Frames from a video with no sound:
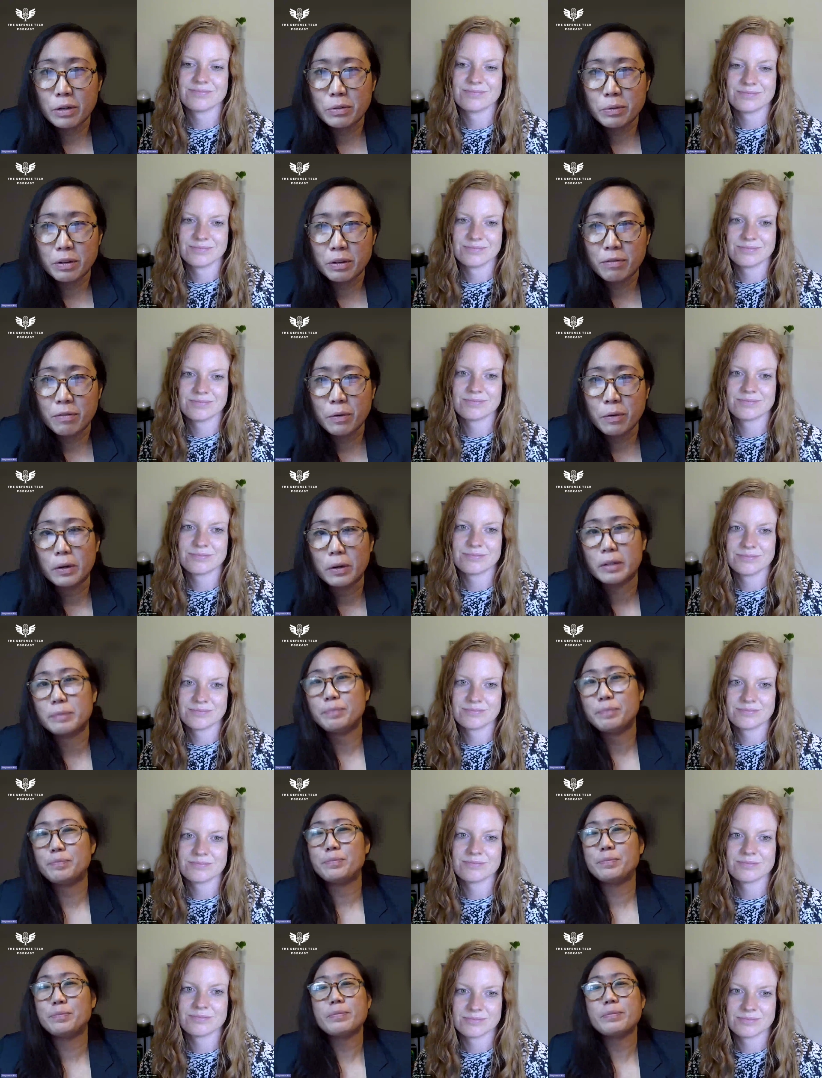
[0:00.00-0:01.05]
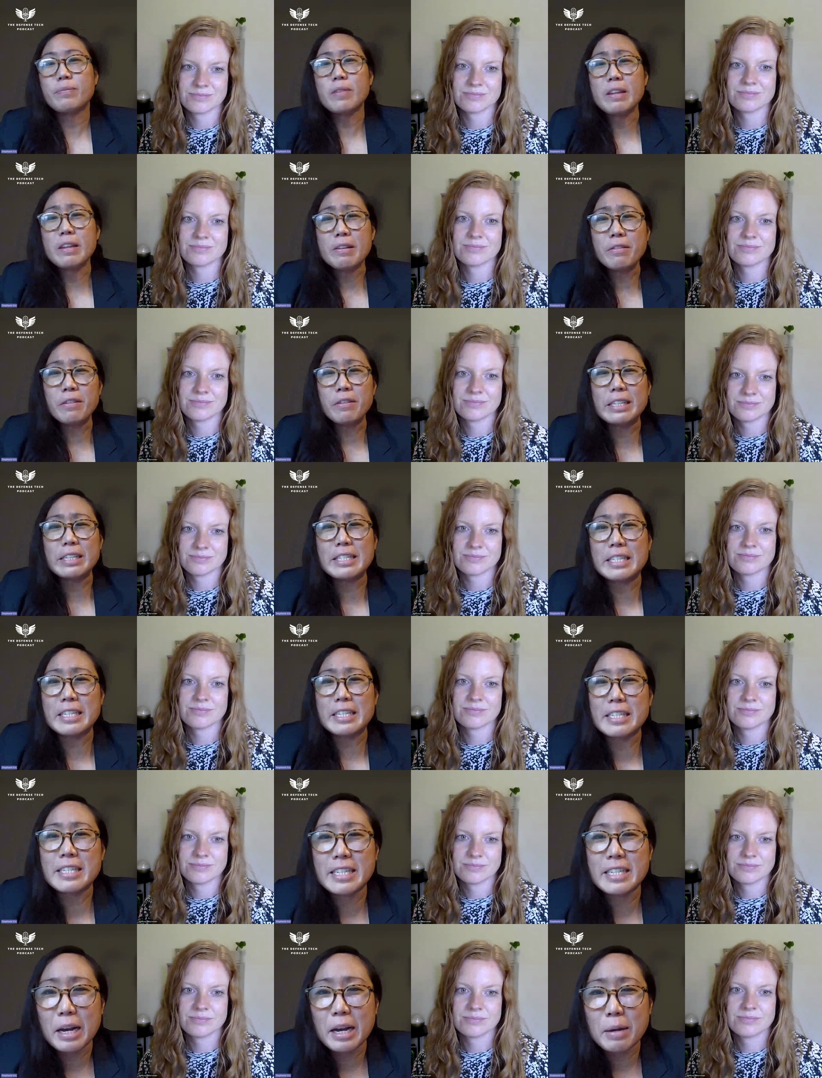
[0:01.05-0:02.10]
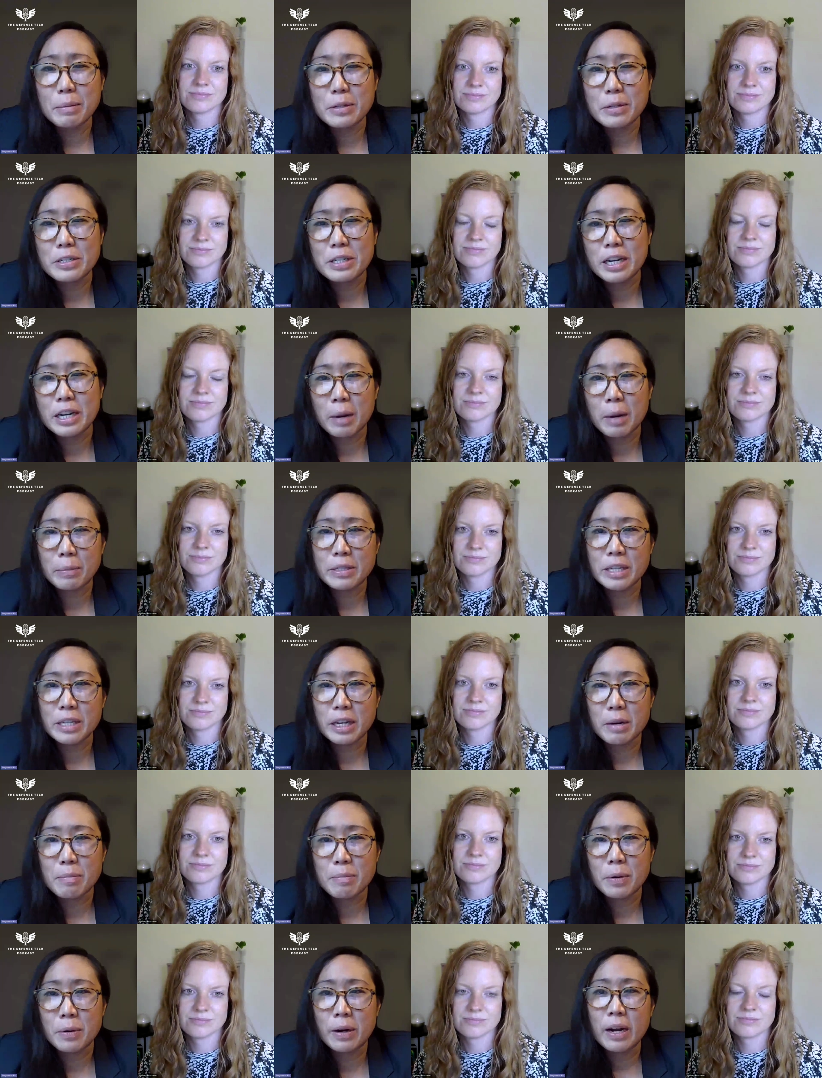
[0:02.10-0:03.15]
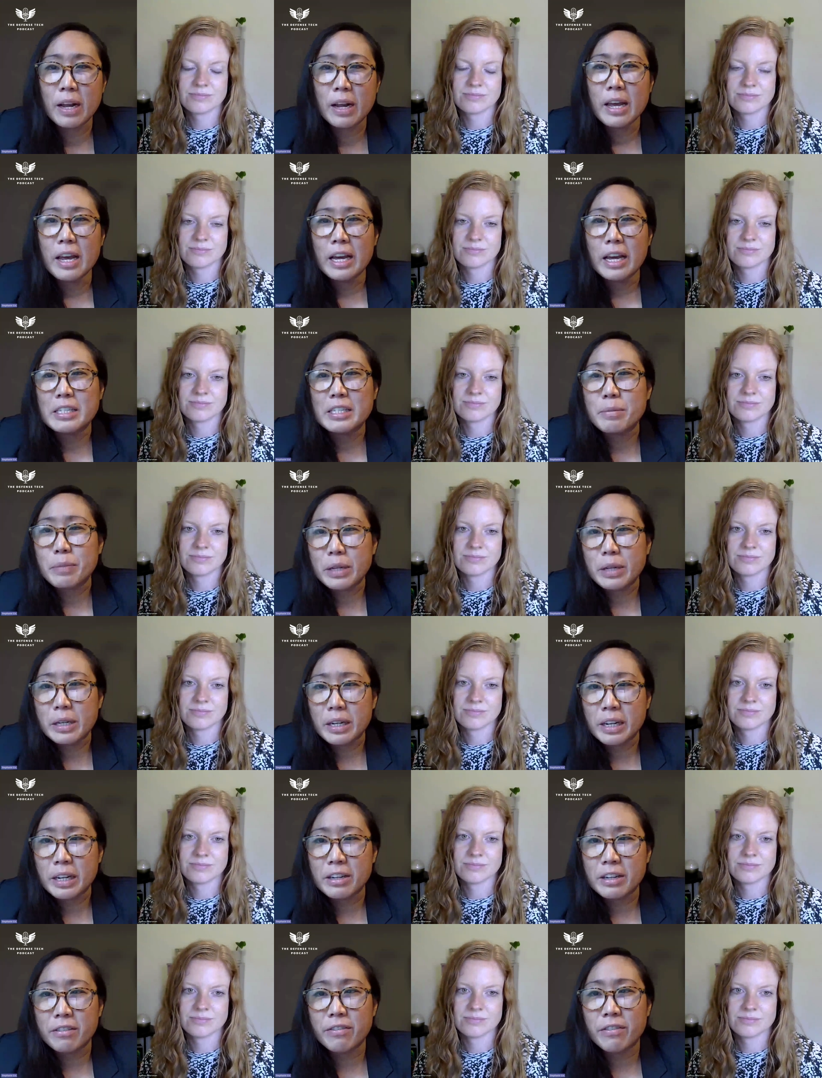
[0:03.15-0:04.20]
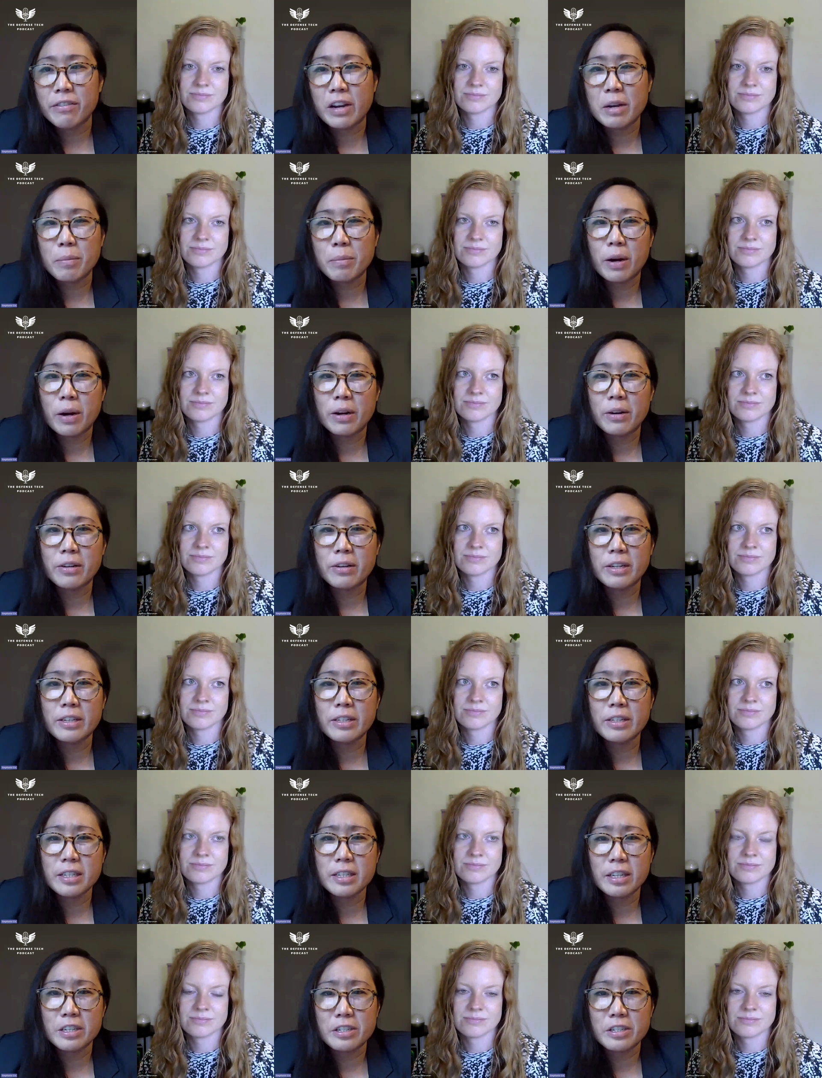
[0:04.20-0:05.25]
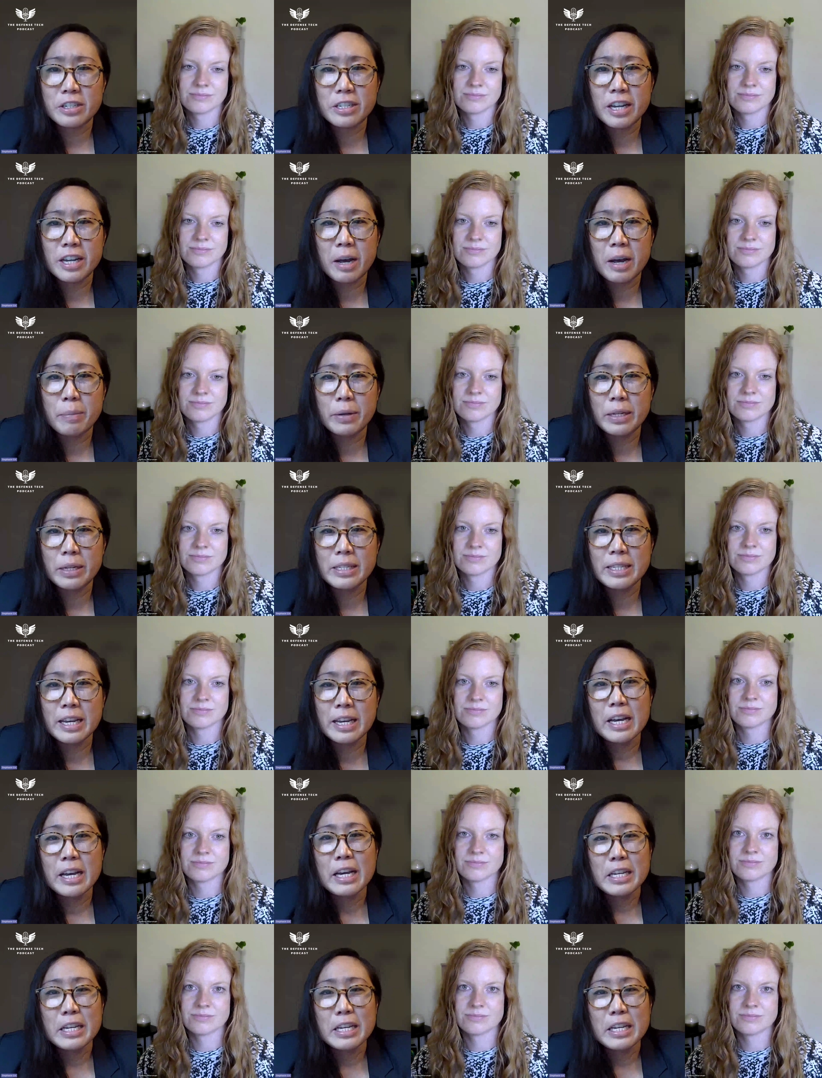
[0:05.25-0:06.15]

Speaker 1: FY24 or is to establish the Commons Hub Board and to begin identifying priority discussion topics,